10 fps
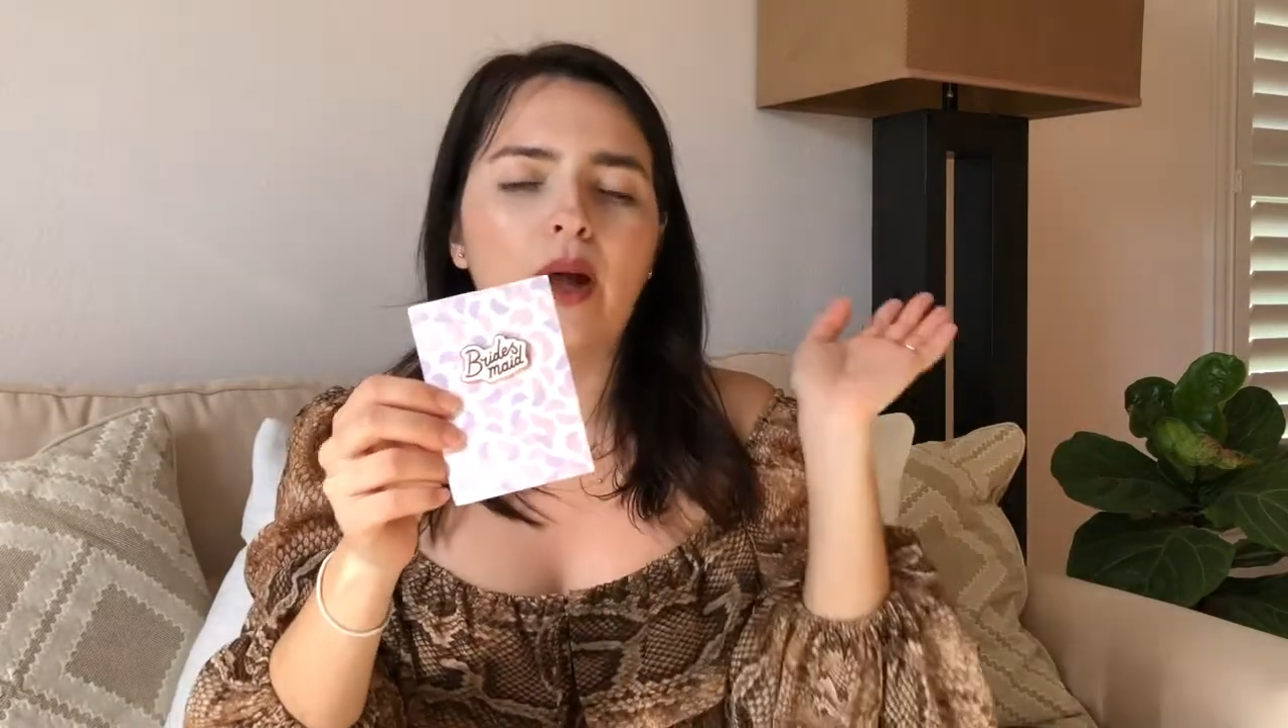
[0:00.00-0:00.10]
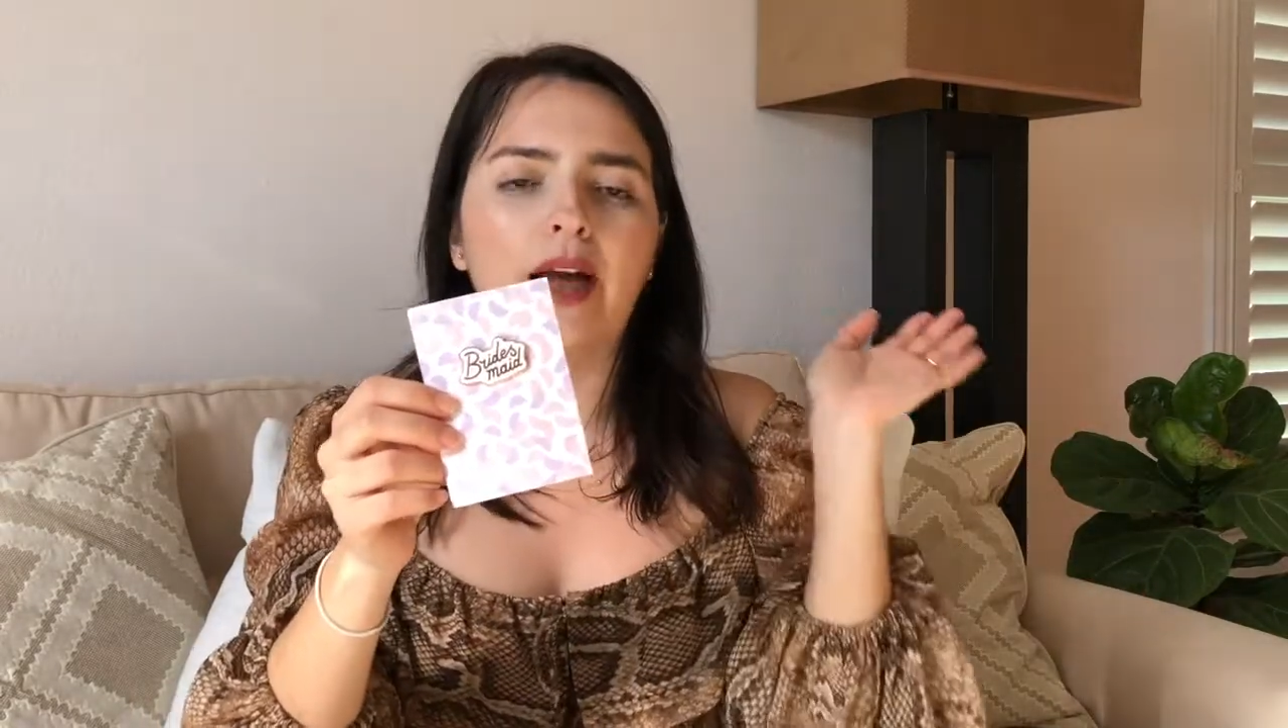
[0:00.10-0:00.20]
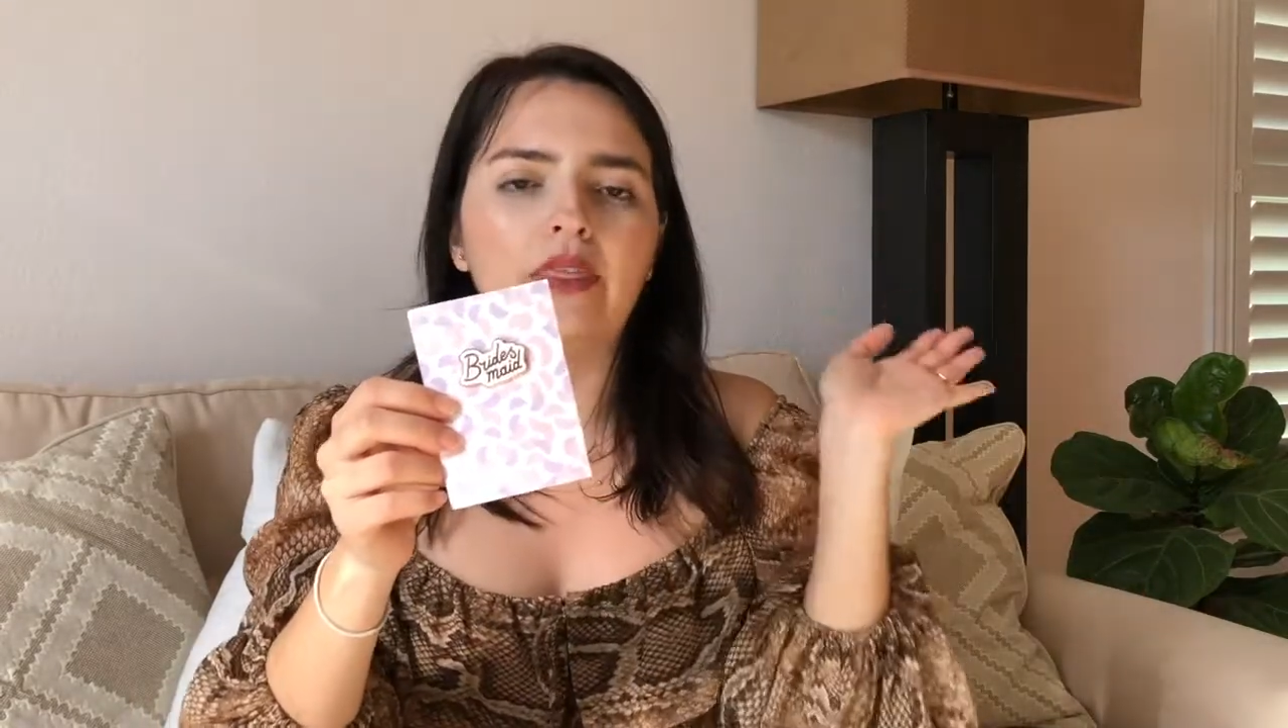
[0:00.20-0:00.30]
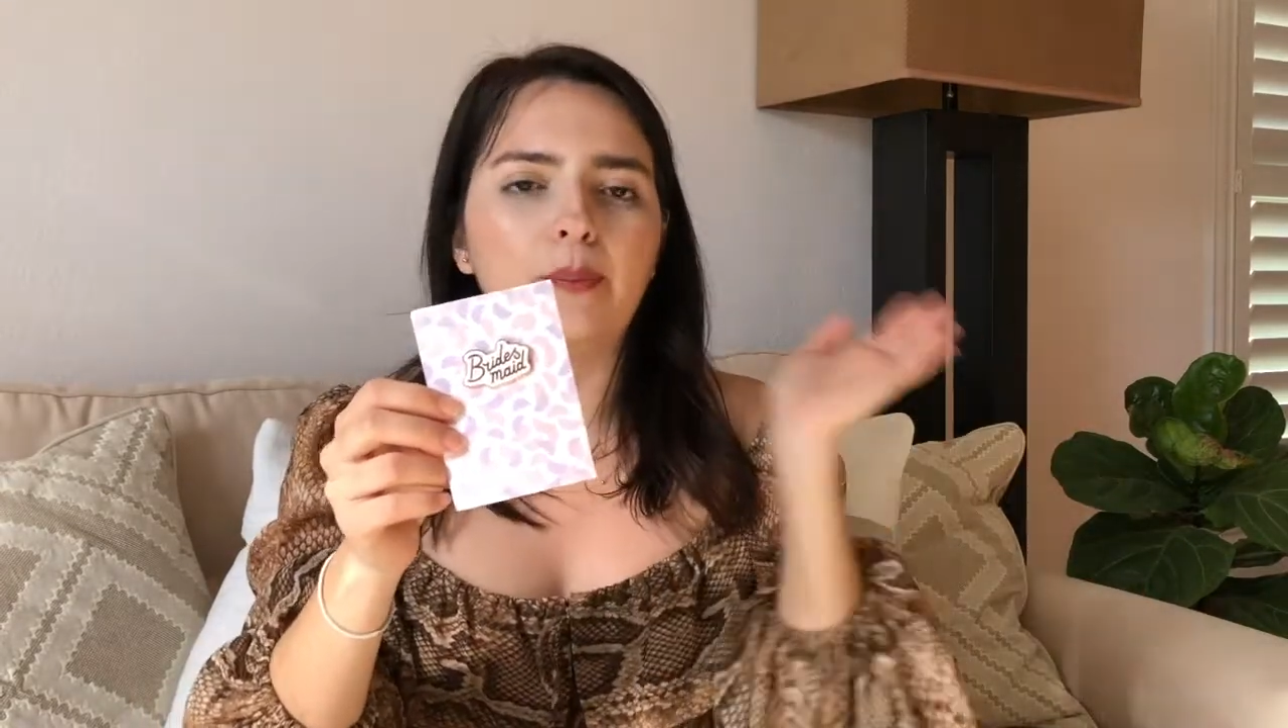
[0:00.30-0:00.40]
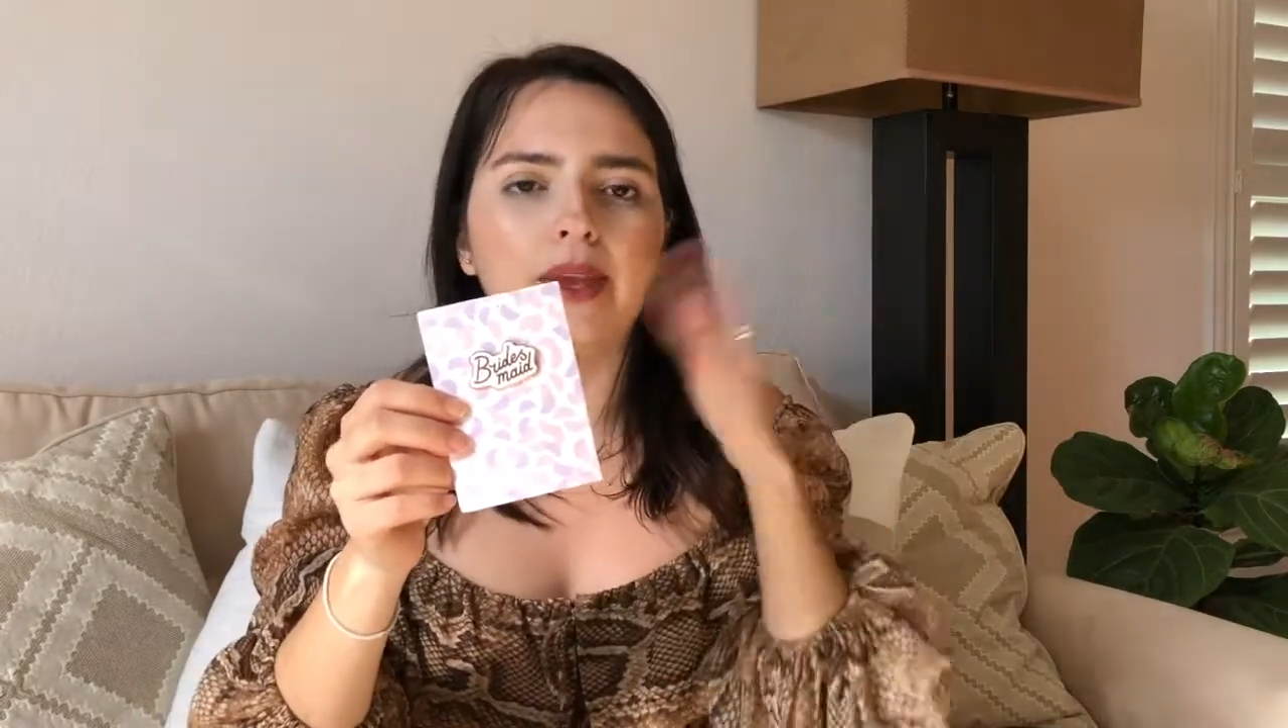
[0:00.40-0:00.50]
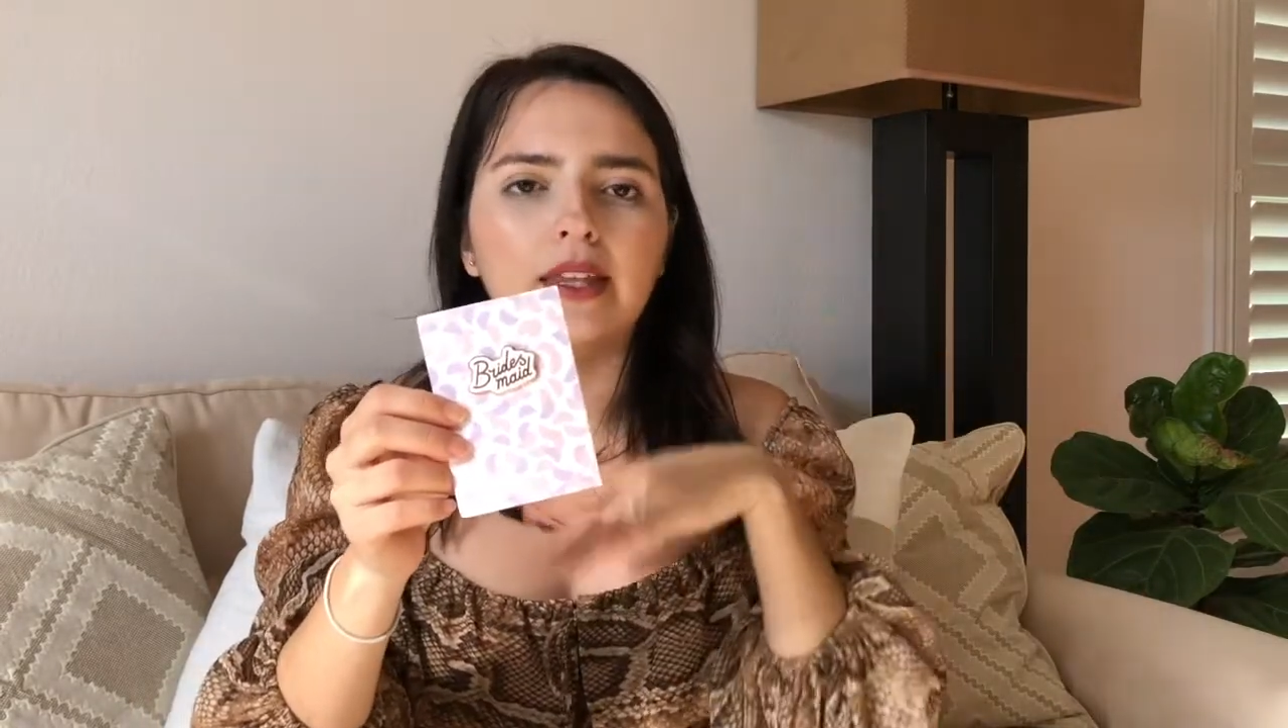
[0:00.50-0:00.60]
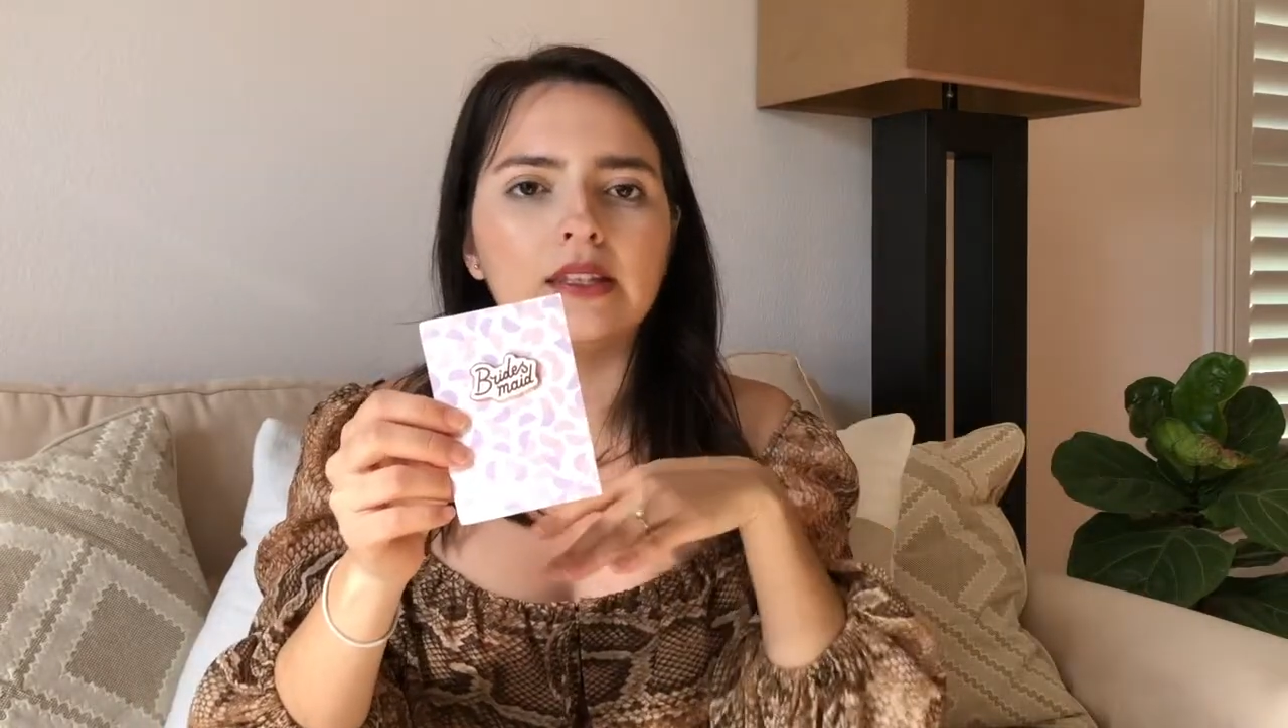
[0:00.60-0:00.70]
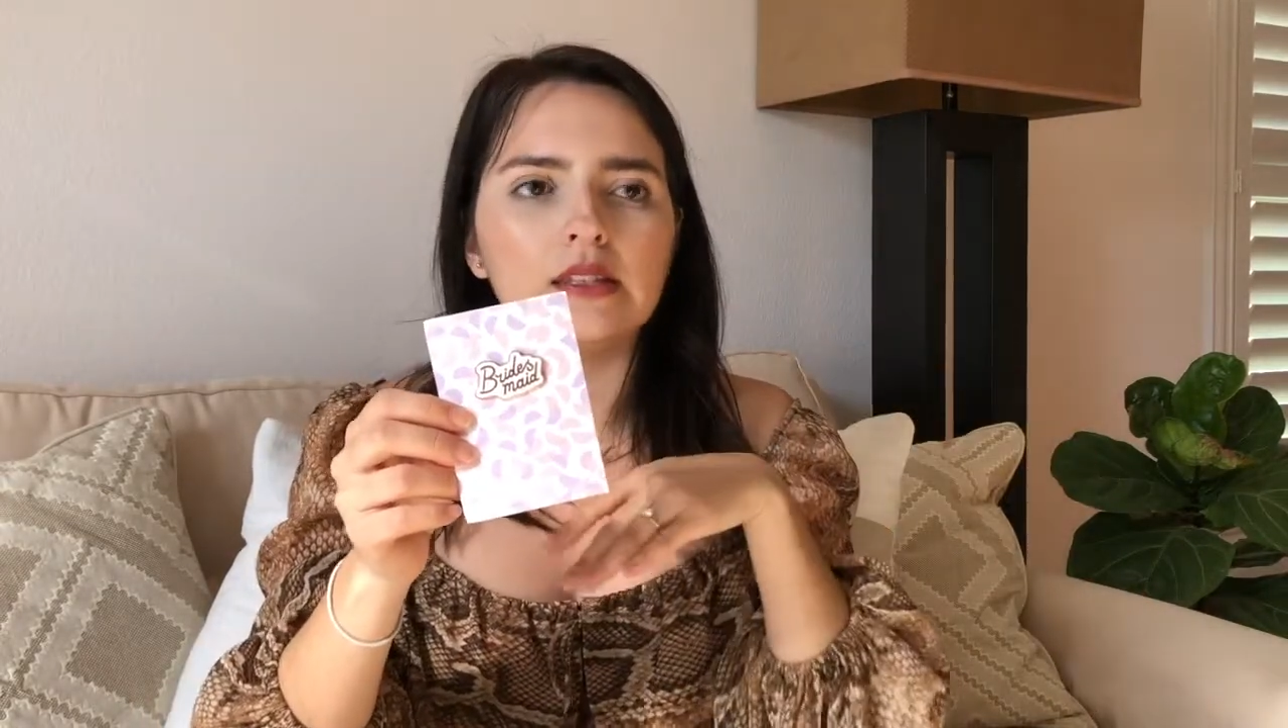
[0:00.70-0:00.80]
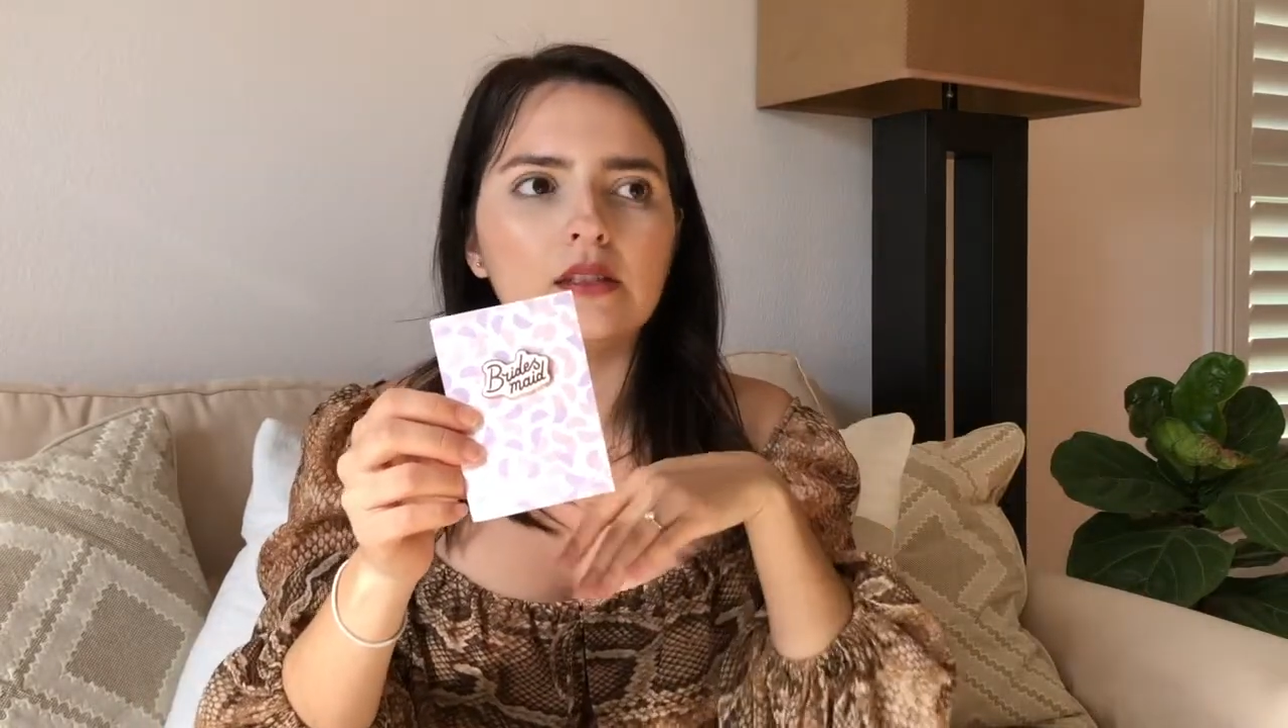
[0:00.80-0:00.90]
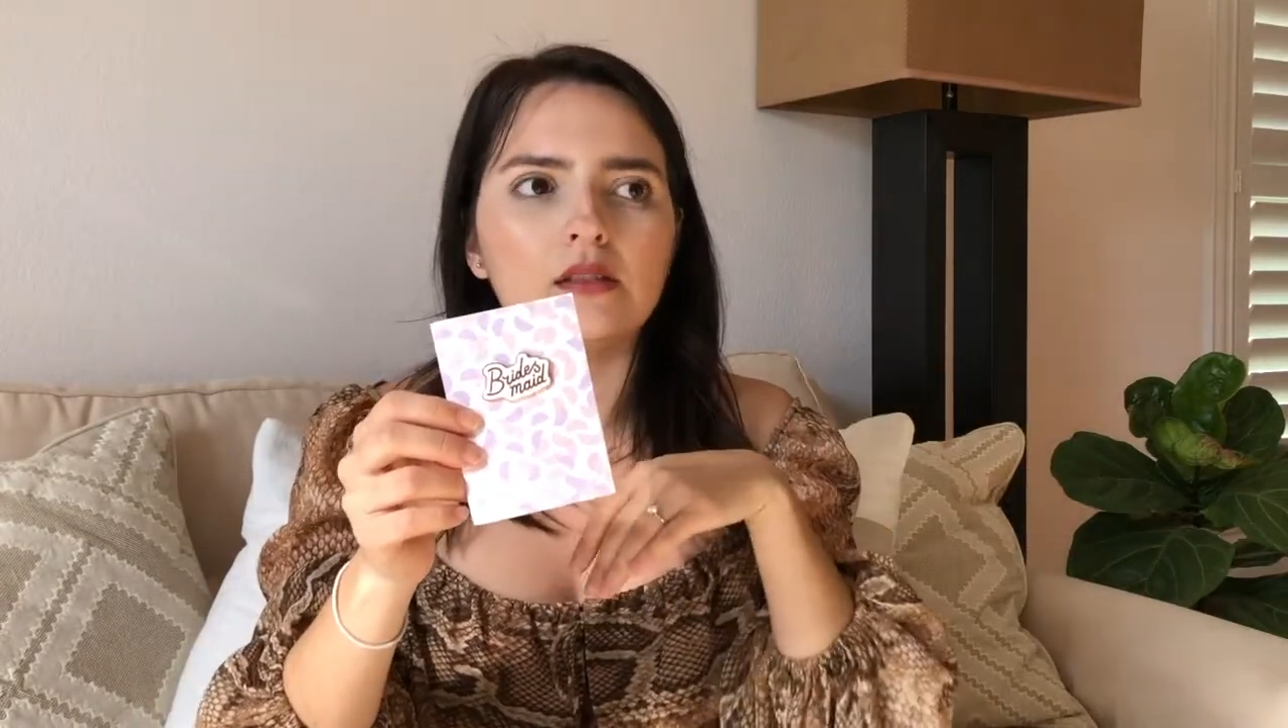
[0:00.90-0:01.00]
add the
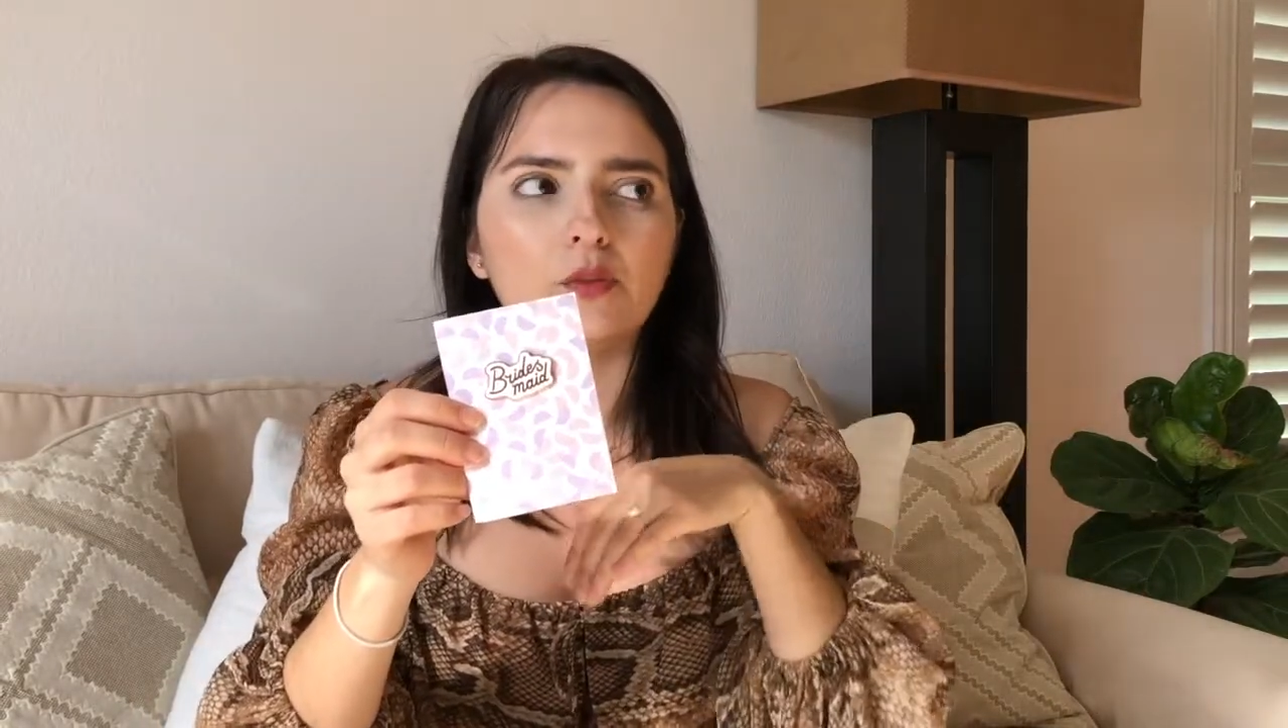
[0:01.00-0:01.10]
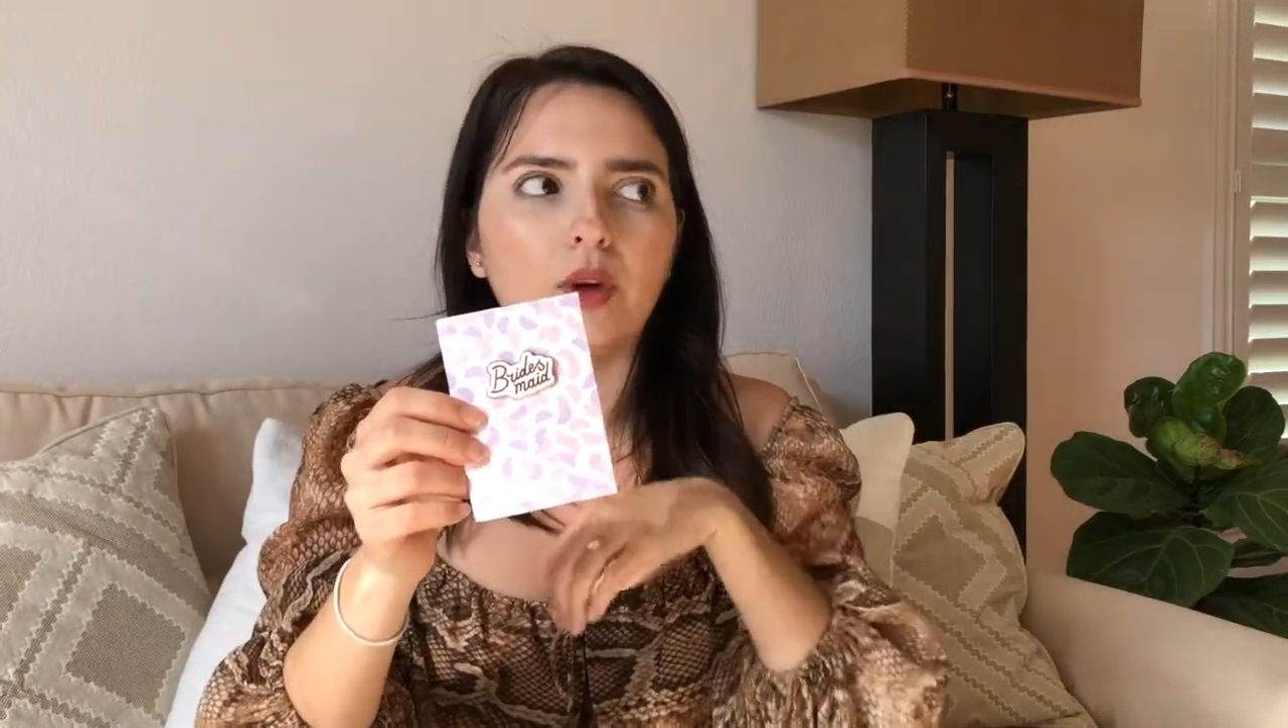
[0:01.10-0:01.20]
pins